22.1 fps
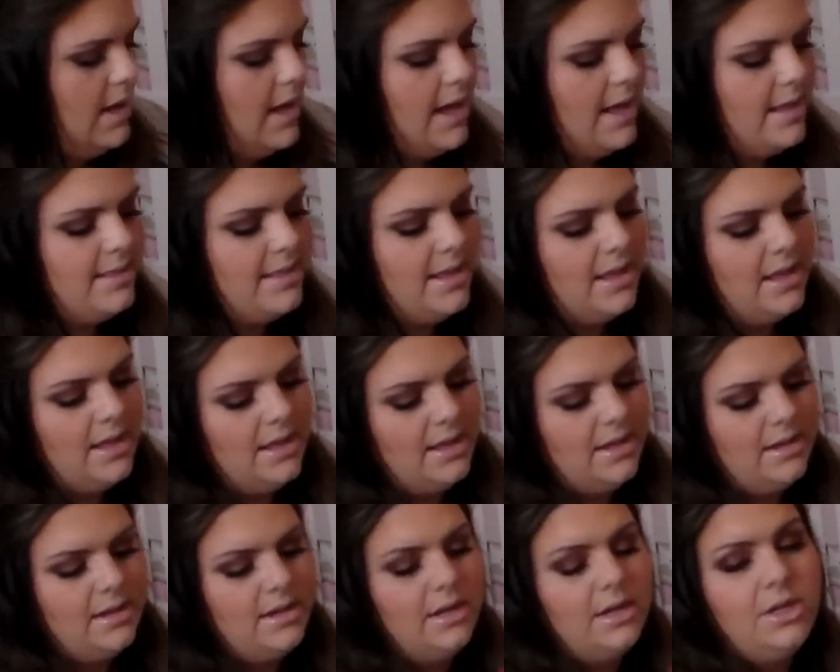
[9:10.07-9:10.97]
And
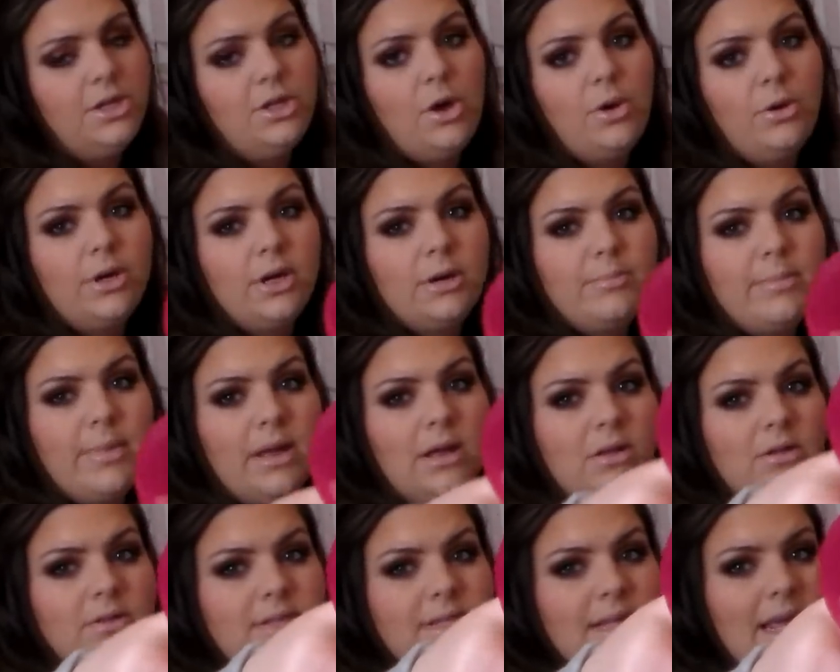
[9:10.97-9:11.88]
then yogurt
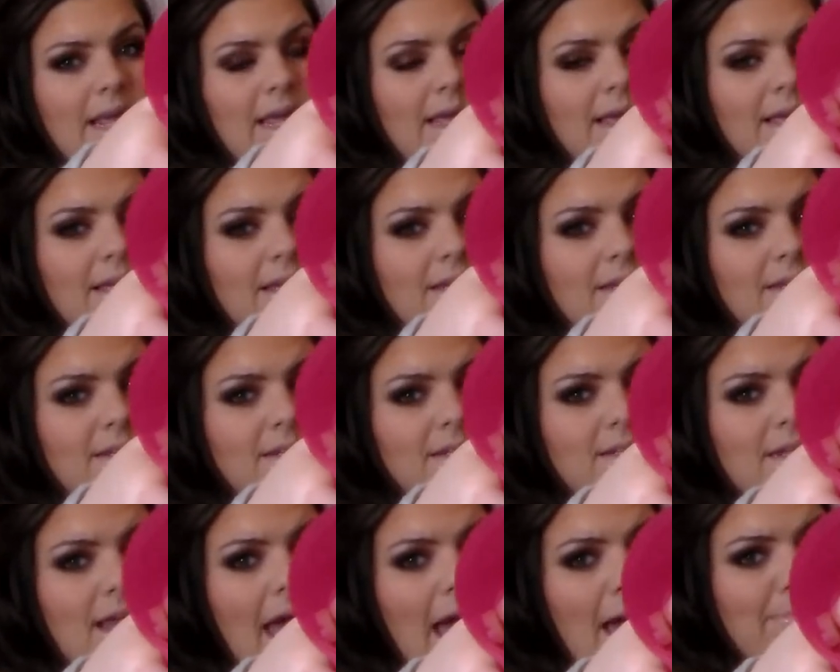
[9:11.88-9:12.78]
melts
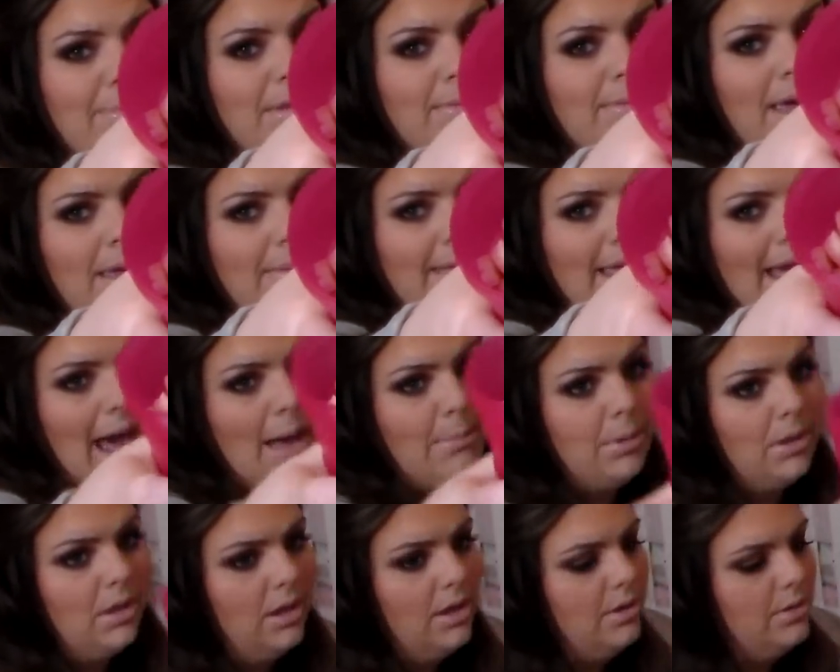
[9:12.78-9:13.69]
and Happy Baby
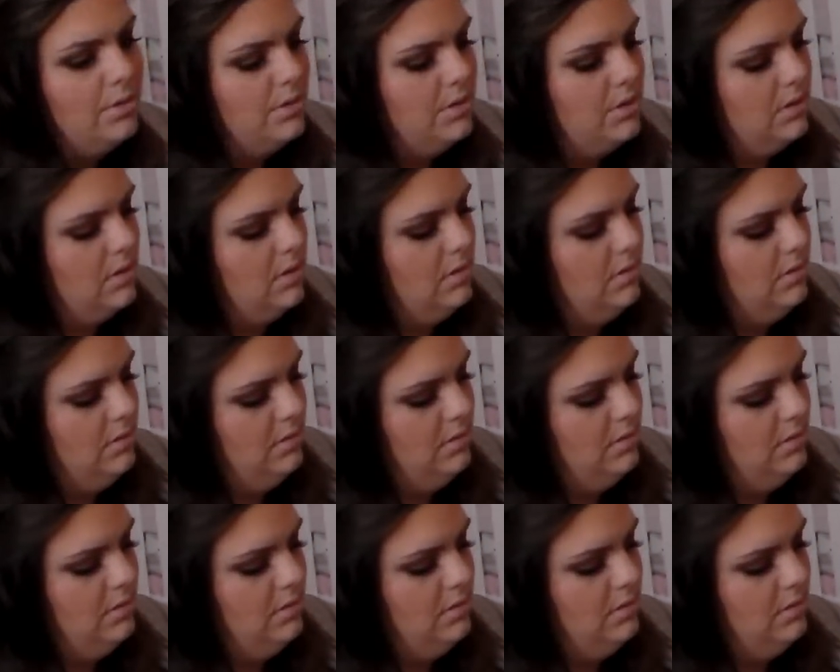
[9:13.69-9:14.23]
Apple O's.